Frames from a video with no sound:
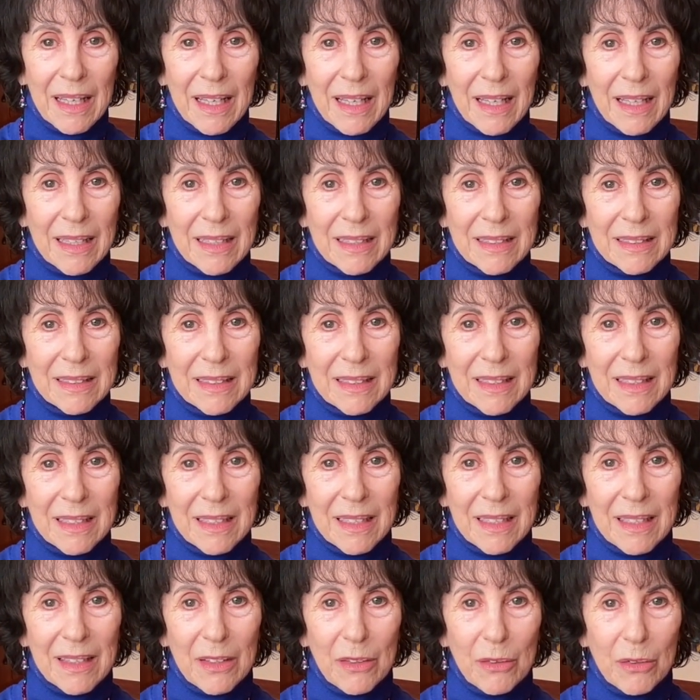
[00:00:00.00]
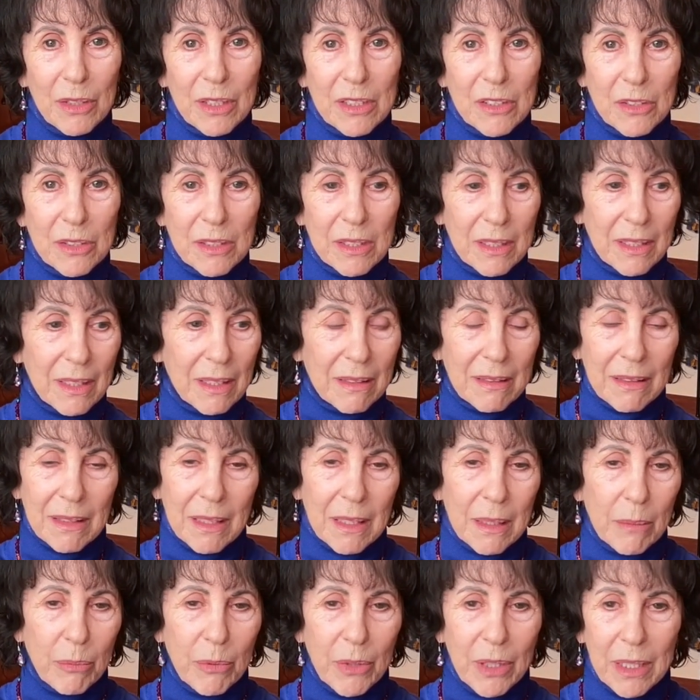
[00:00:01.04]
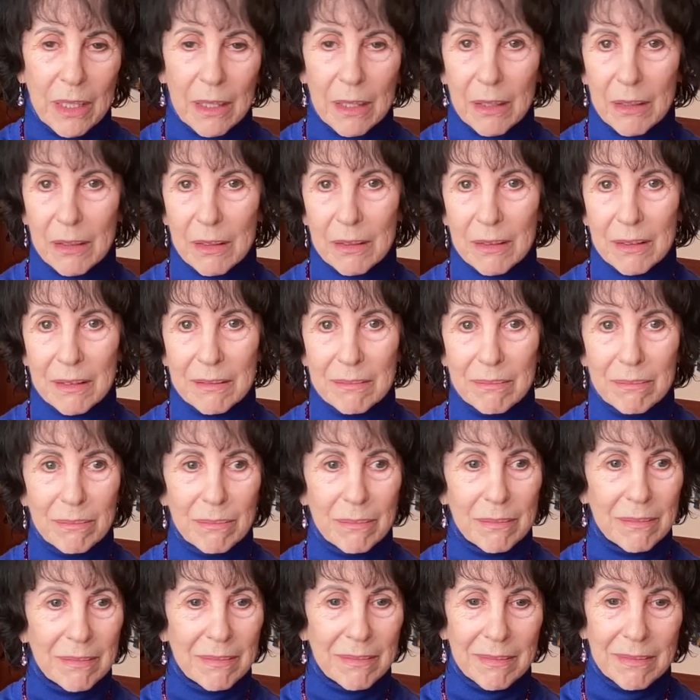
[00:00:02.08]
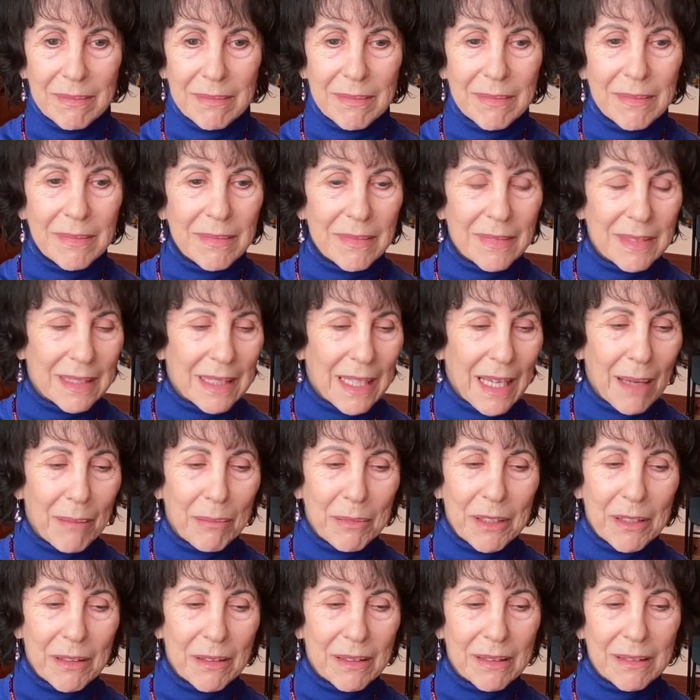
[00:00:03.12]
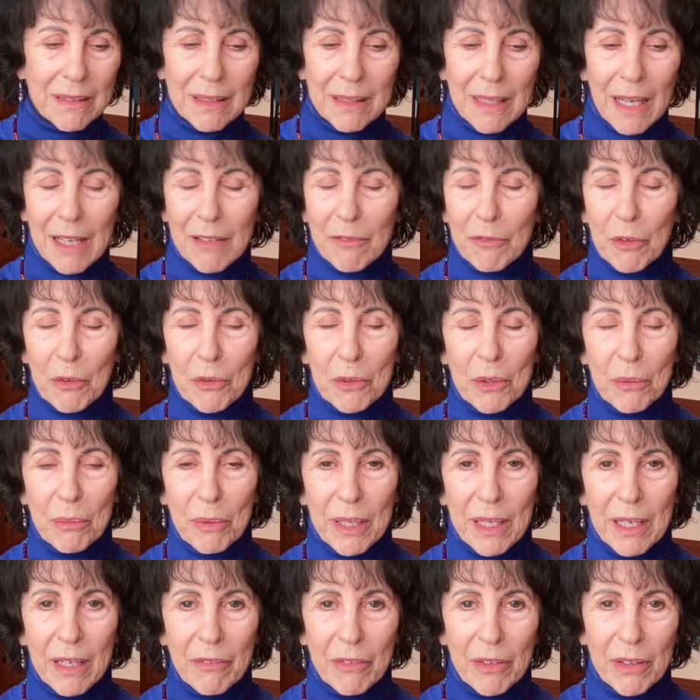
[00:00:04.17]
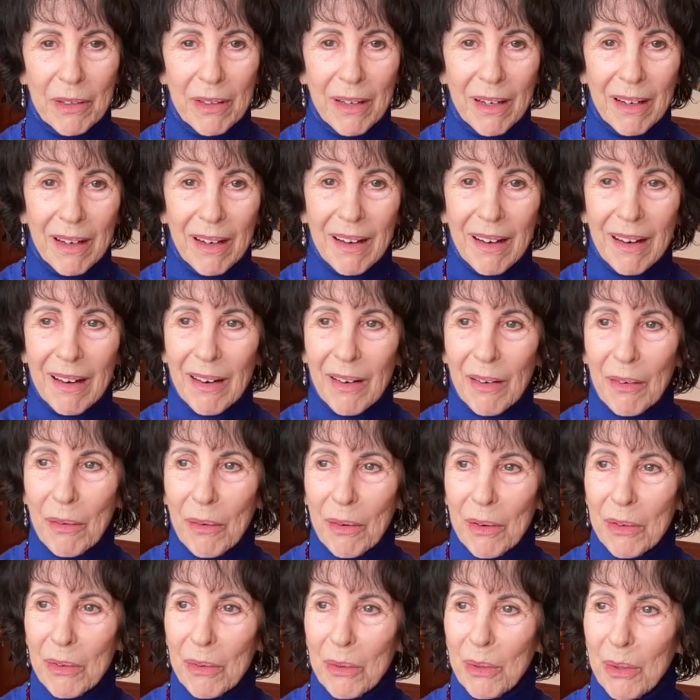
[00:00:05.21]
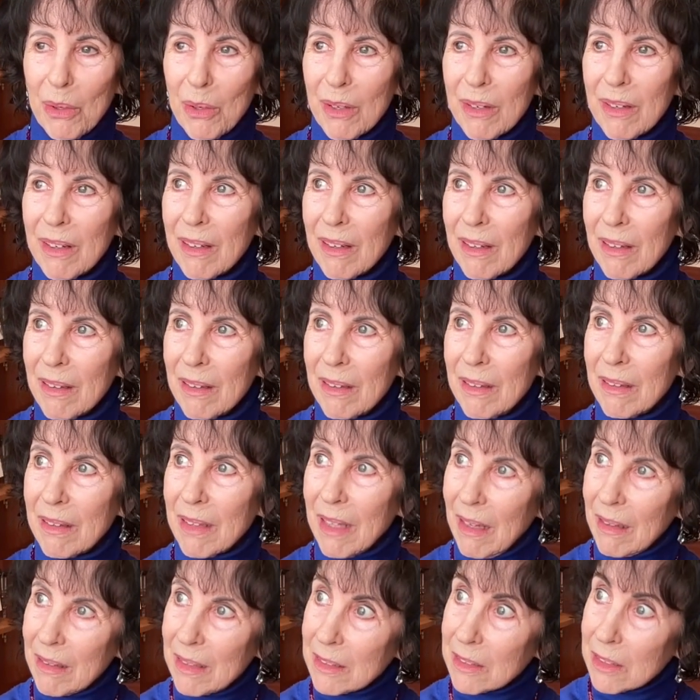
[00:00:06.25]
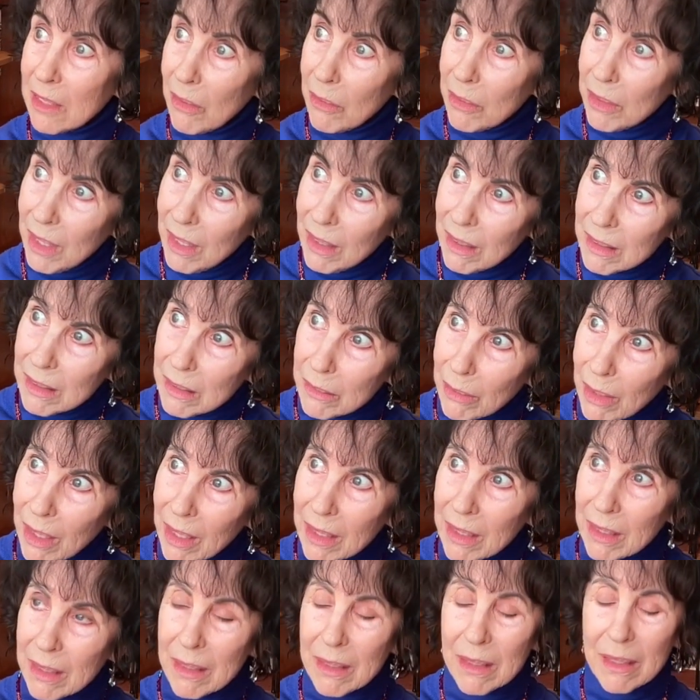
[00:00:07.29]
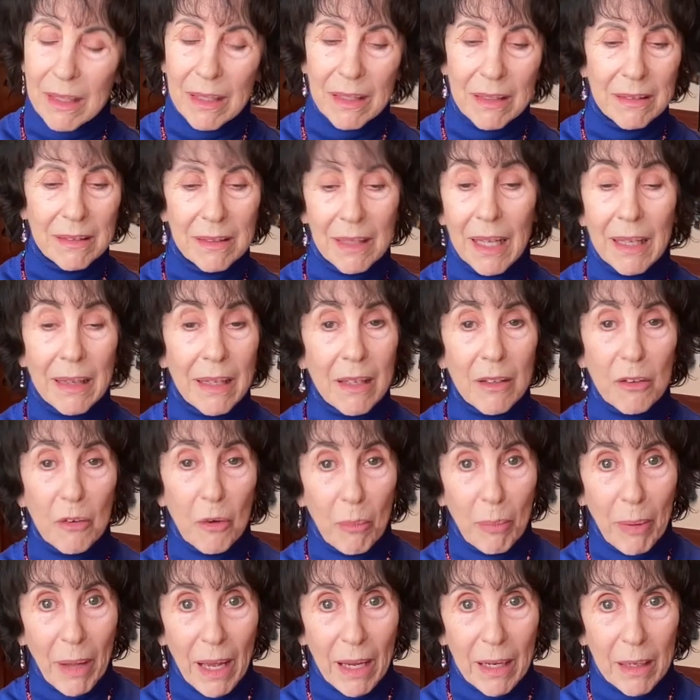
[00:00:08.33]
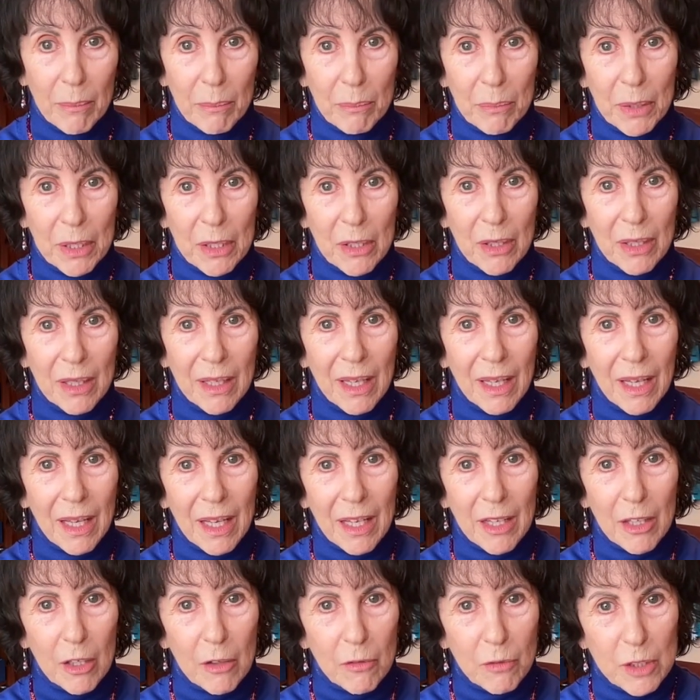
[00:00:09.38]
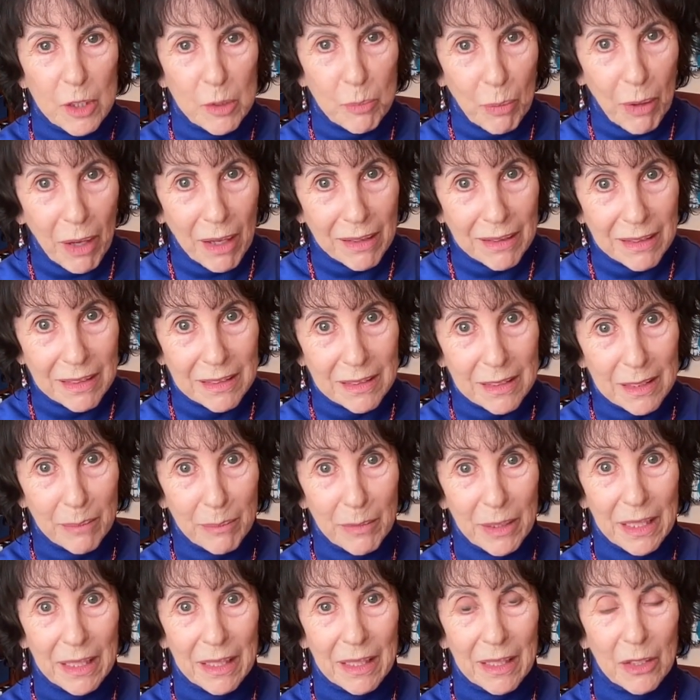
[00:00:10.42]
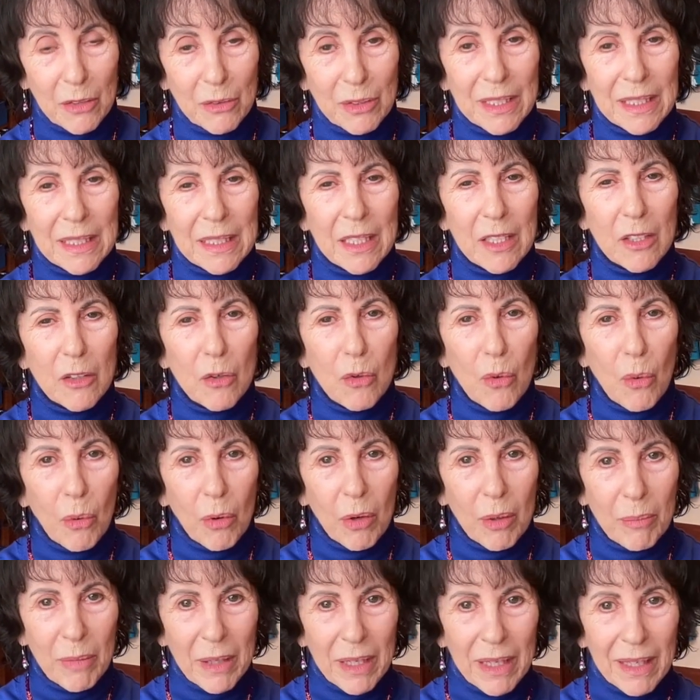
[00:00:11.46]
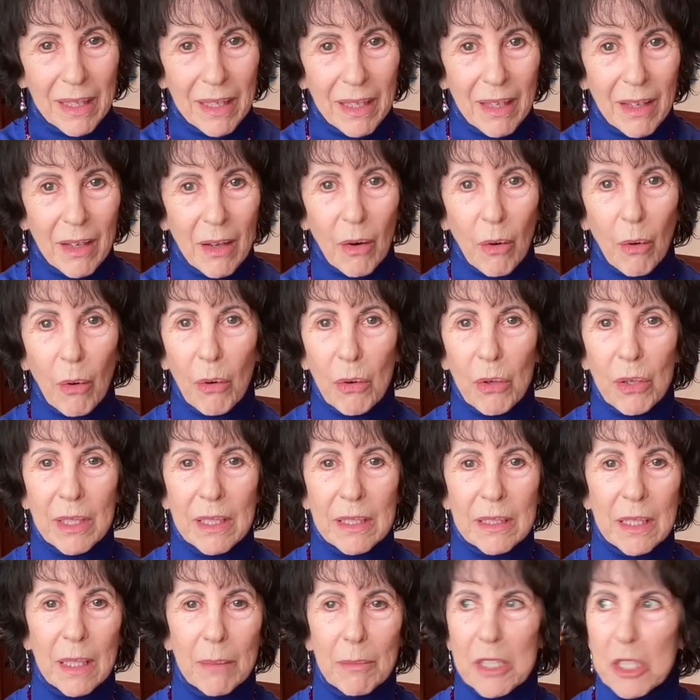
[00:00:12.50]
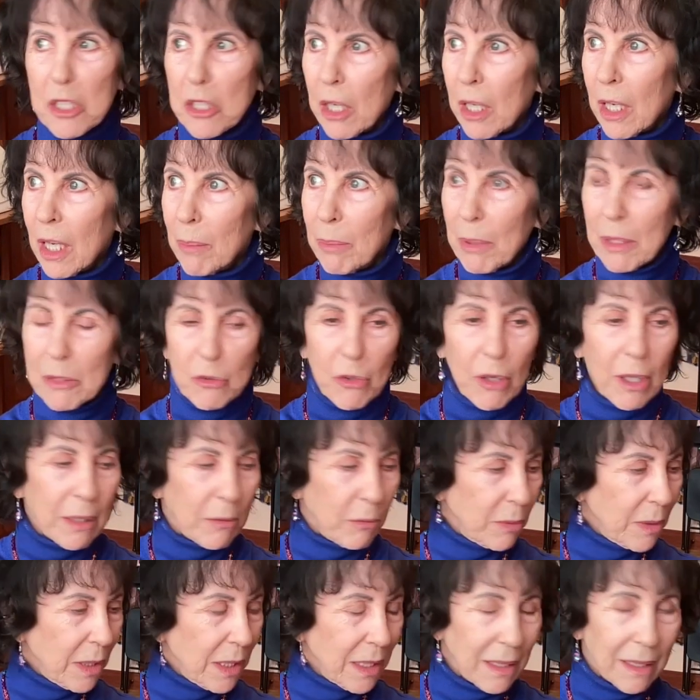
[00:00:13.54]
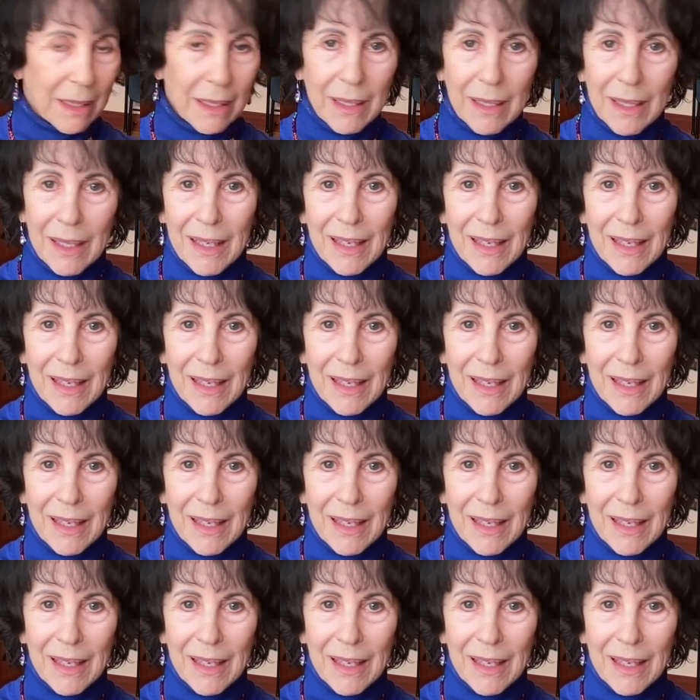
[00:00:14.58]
And you can just keep reading tap your iPhone or whatever. Or you could look out and say, oh yeah, you're right. And then go back. But you've responded to me. You didn't ignore me. Or you didn't tell me, shut up, I'm trying to read.